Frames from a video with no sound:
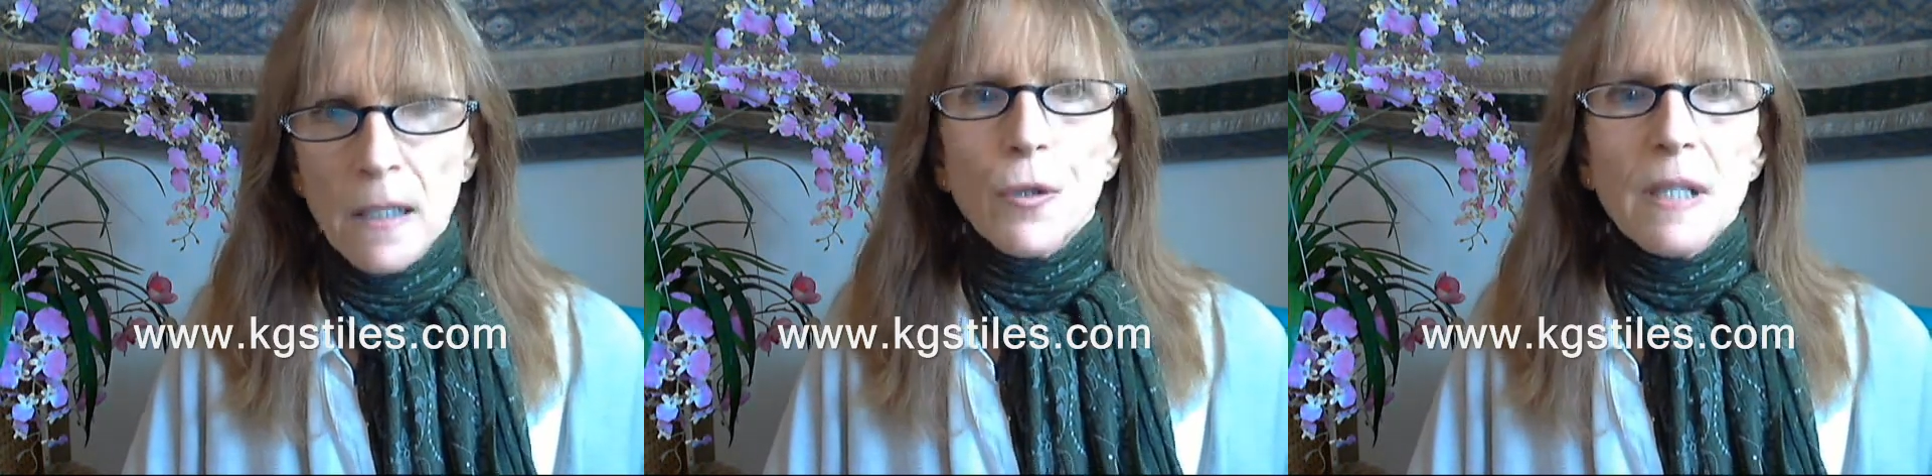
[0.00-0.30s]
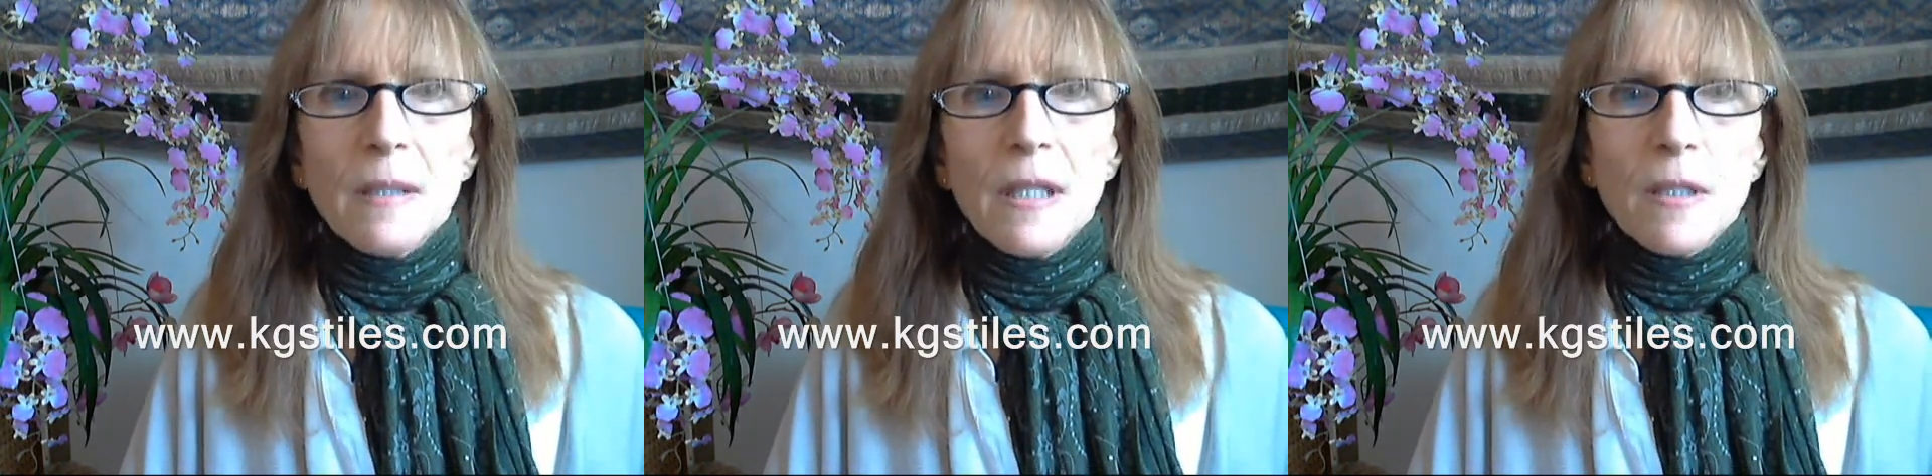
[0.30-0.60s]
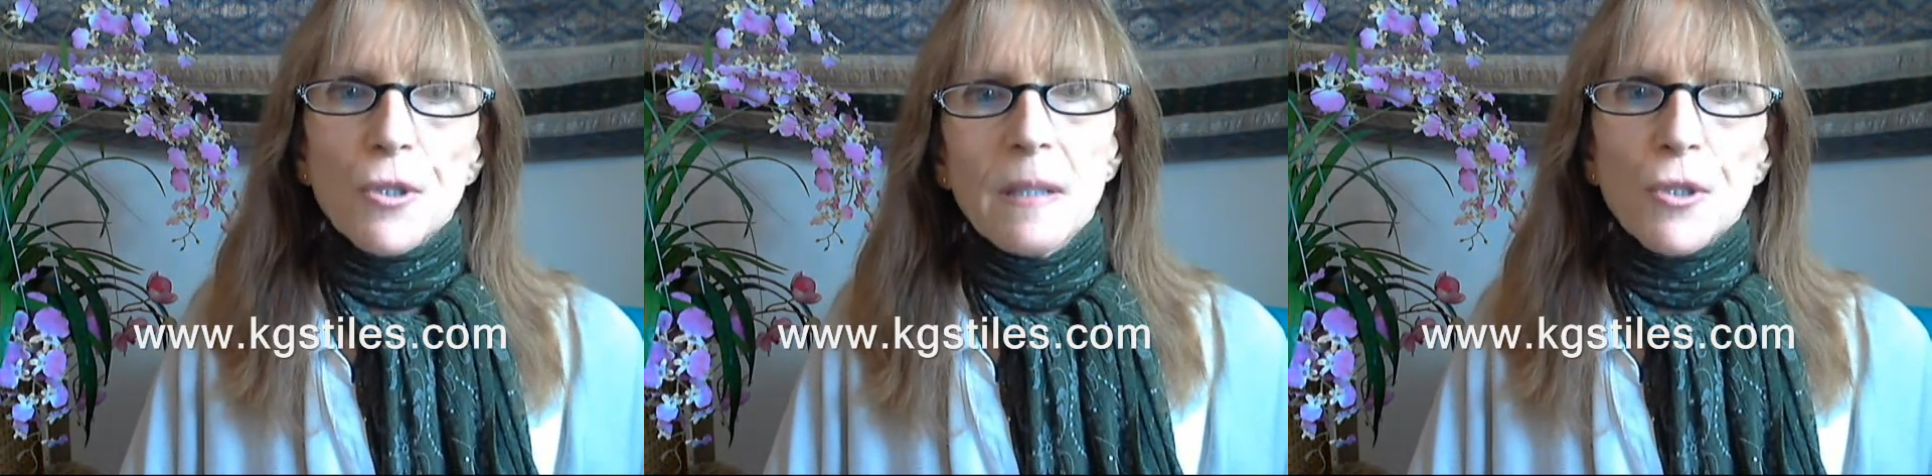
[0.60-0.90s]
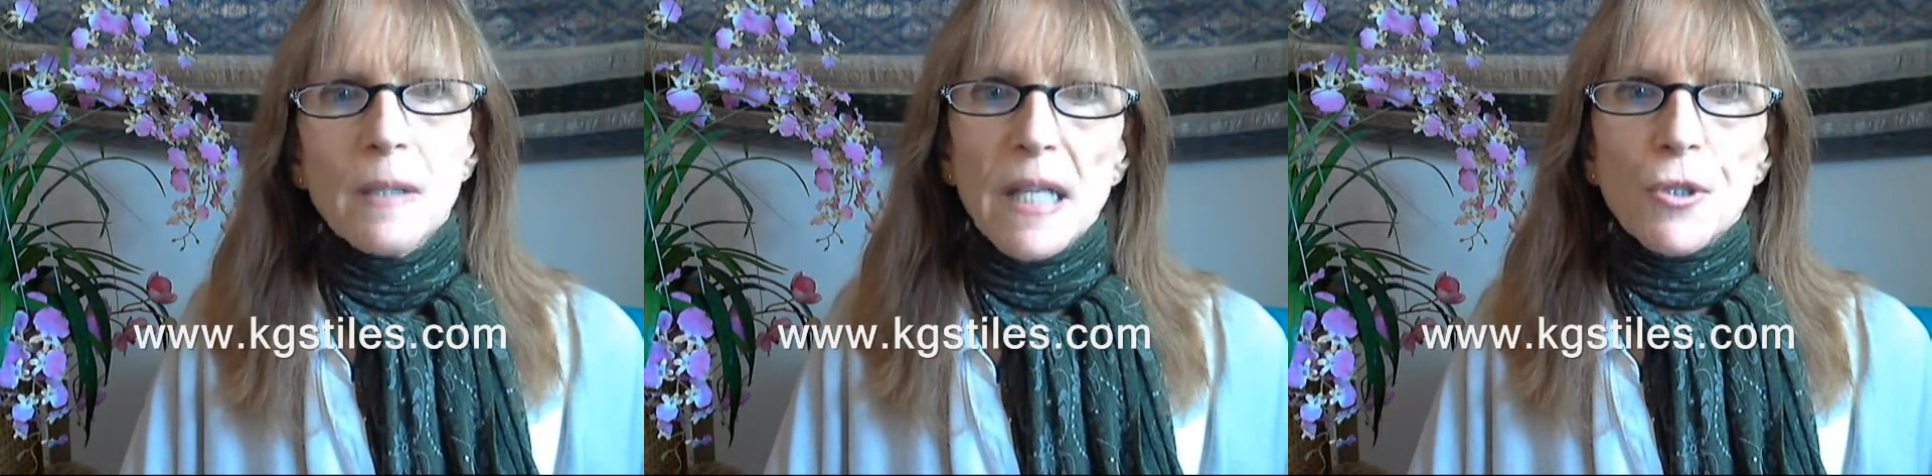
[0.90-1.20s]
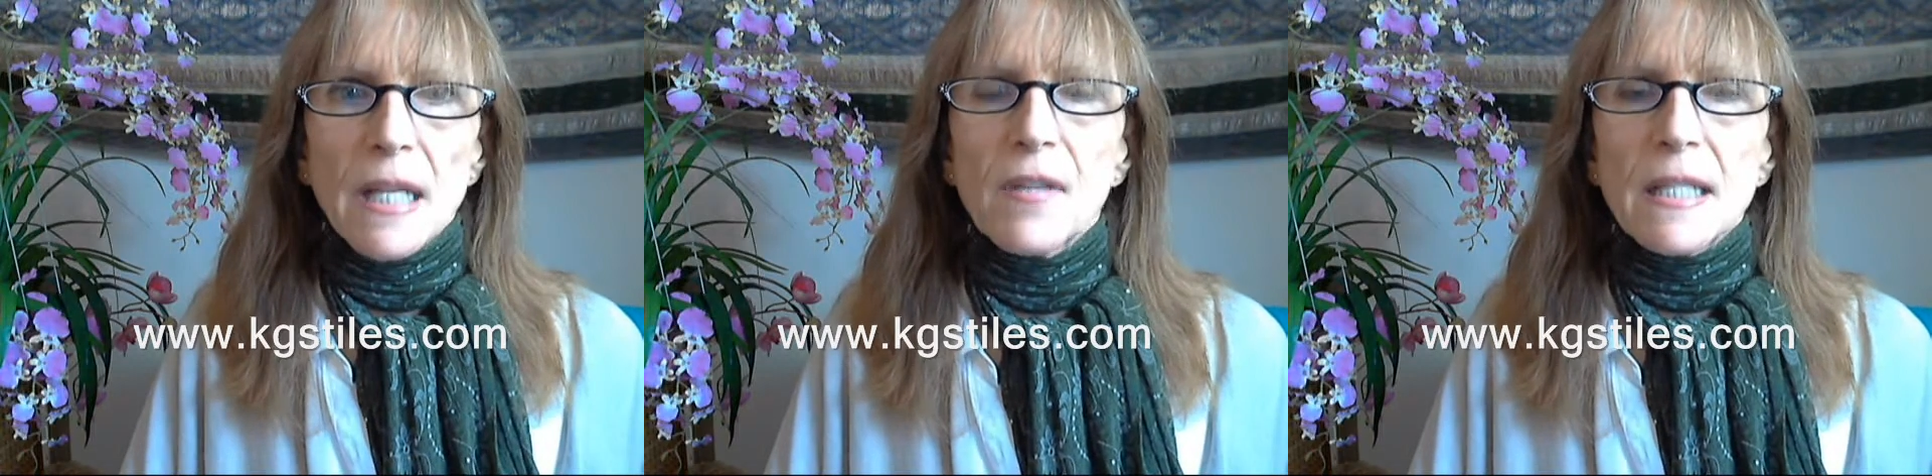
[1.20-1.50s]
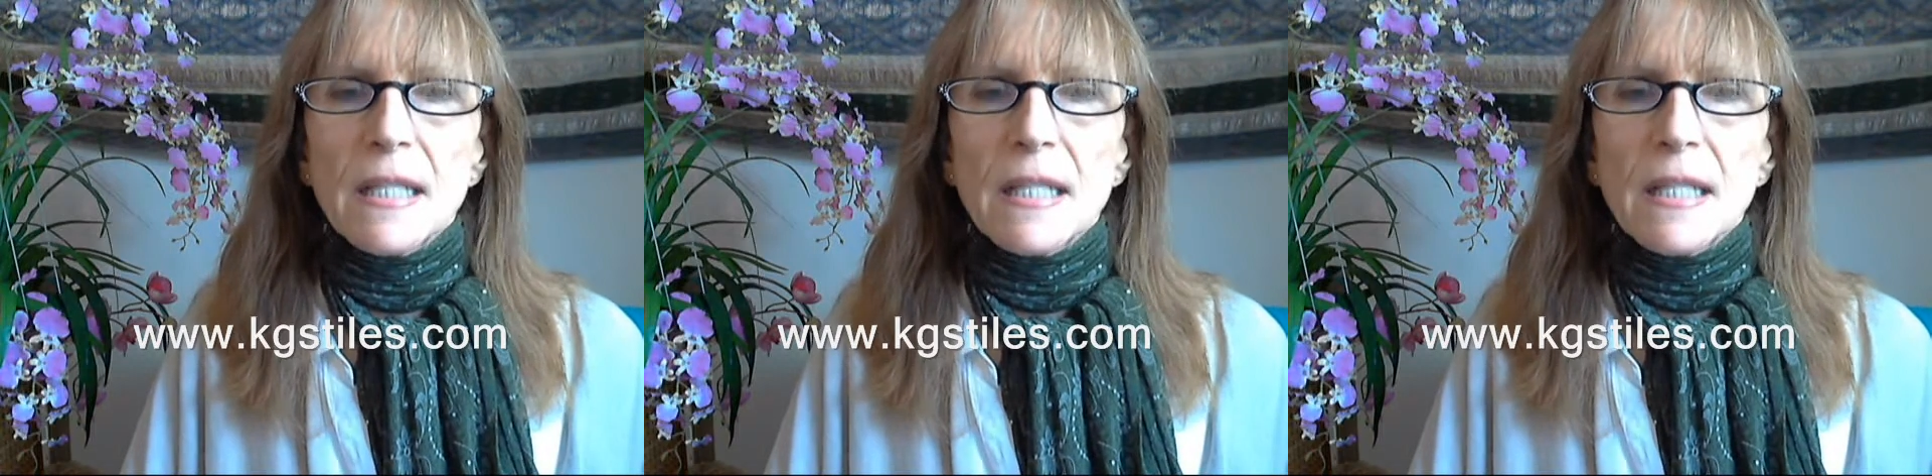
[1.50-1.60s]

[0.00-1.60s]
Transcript: On December 2nd, we have the